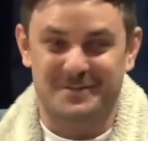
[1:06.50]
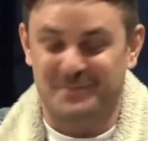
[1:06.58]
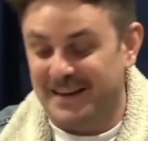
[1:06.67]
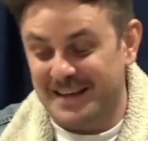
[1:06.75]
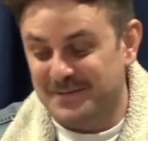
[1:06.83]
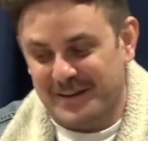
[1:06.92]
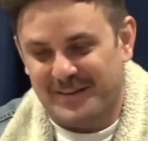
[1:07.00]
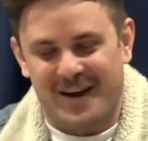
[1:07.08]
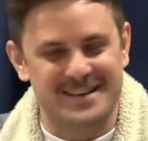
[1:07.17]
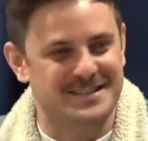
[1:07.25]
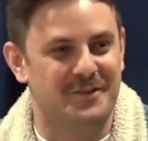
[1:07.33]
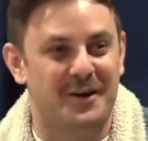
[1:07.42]
it's pretty
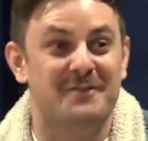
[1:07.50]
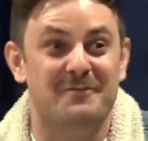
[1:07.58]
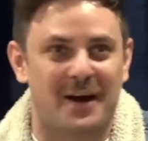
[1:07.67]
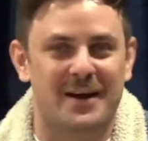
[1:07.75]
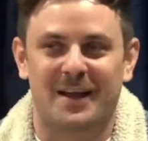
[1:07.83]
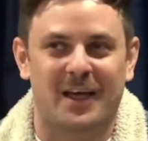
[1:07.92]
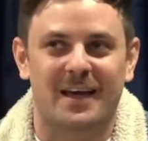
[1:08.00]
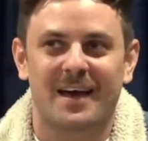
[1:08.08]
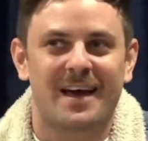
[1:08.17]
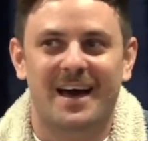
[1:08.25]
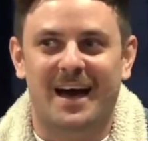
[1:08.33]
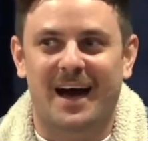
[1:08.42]
crazy. Very, very
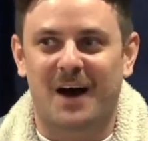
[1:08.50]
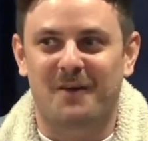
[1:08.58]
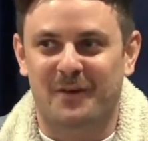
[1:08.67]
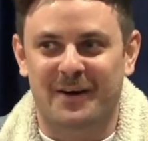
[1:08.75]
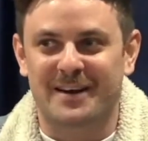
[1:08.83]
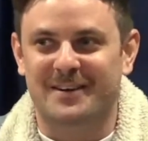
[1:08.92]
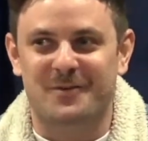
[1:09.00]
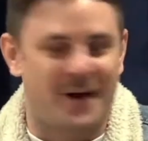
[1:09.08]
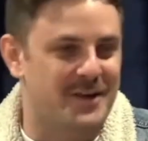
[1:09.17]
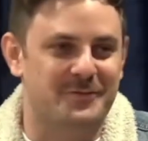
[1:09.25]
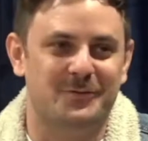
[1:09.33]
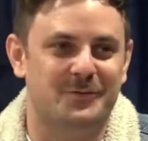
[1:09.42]
I'm very
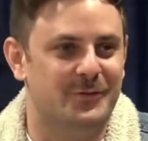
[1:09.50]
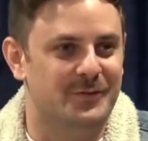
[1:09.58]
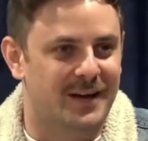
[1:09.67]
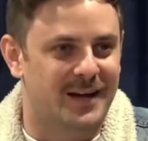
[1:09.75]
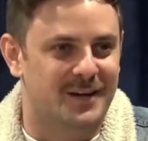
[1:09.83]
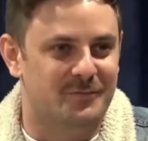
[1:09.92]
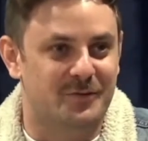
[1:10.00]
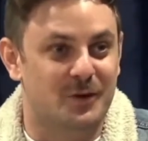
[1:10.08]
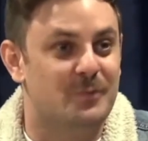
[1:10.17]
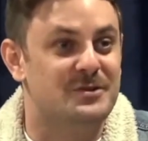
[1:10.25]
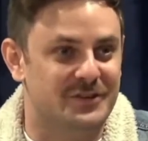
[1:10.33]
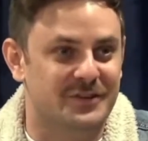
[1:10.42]
grateful for
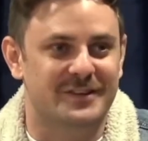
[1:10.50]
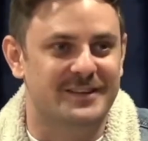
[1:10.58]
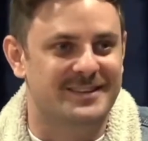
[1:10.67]
the opportunity.